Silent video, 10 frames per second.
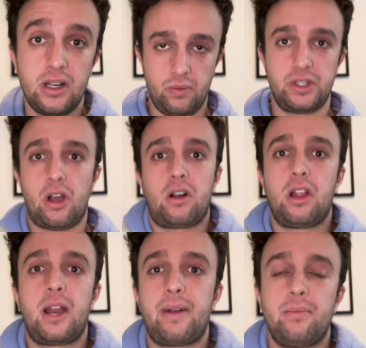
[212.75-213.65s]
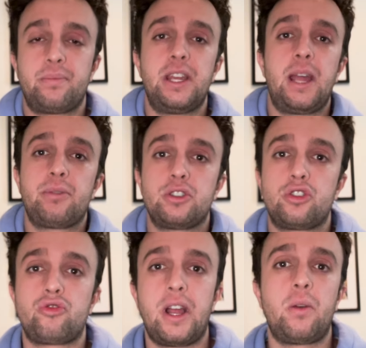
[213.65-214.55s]
We talk a lot about being able to
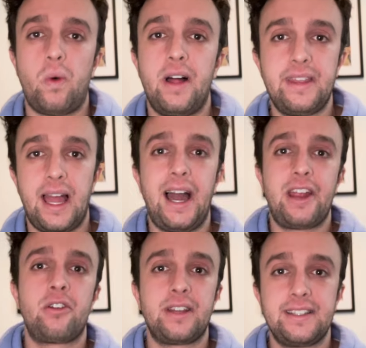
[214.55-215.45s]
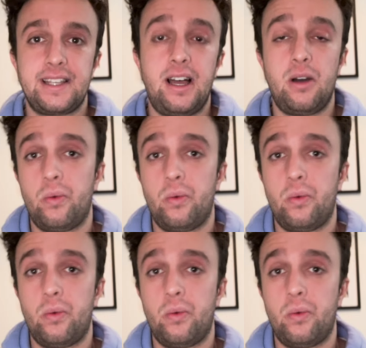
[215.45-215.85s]
strike while the iron is hot.